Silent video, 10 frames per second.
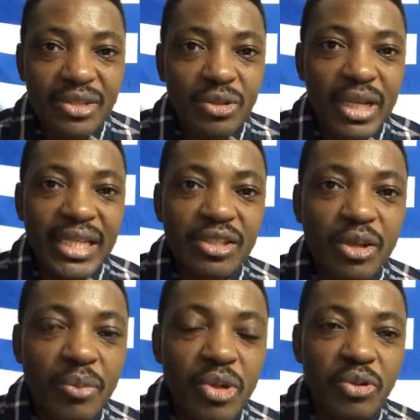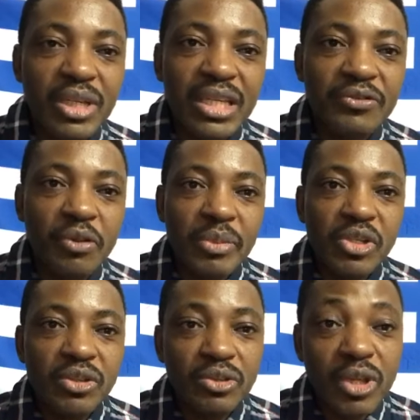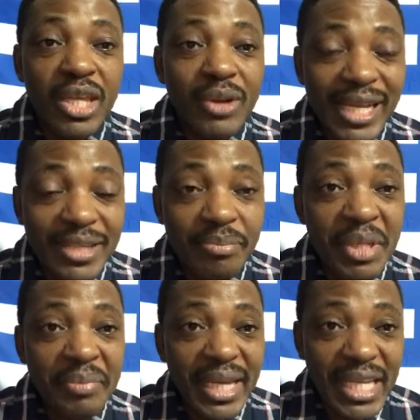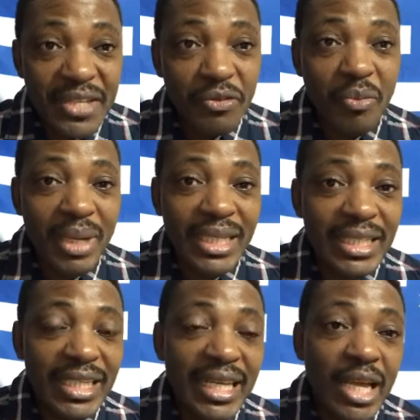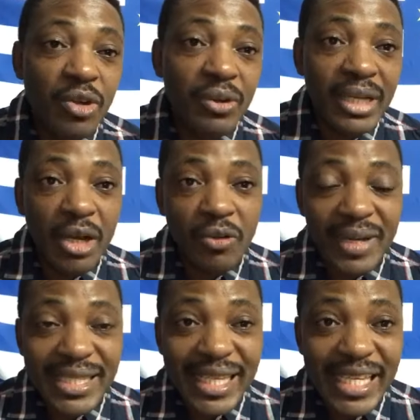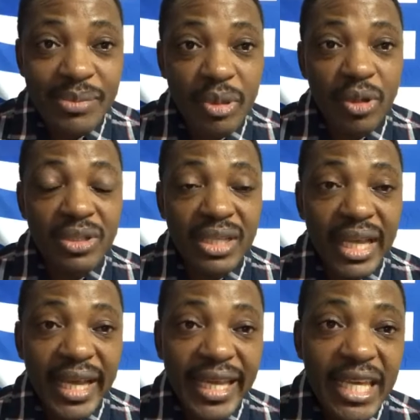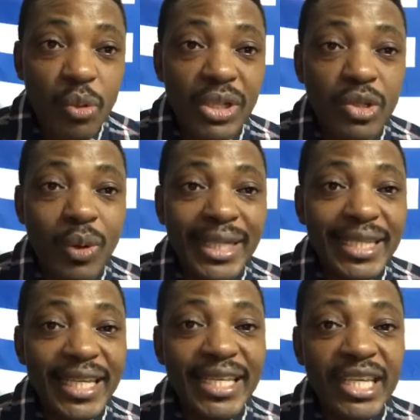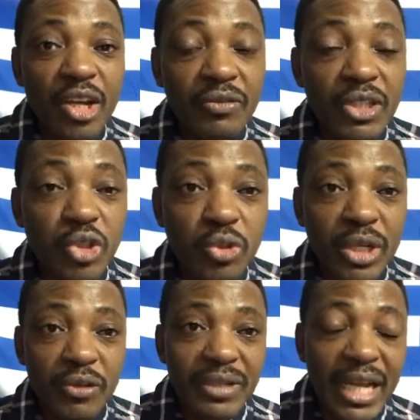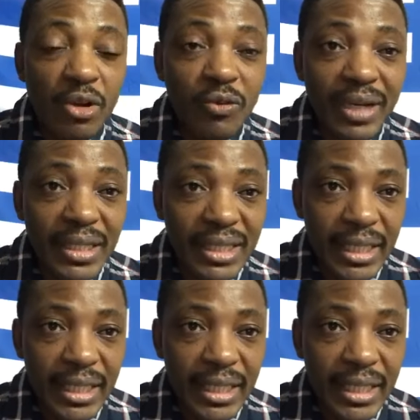So that is somebody you get information. So he had been my informant in the Nalova's case, because he was the one taking care of the children of Nalova.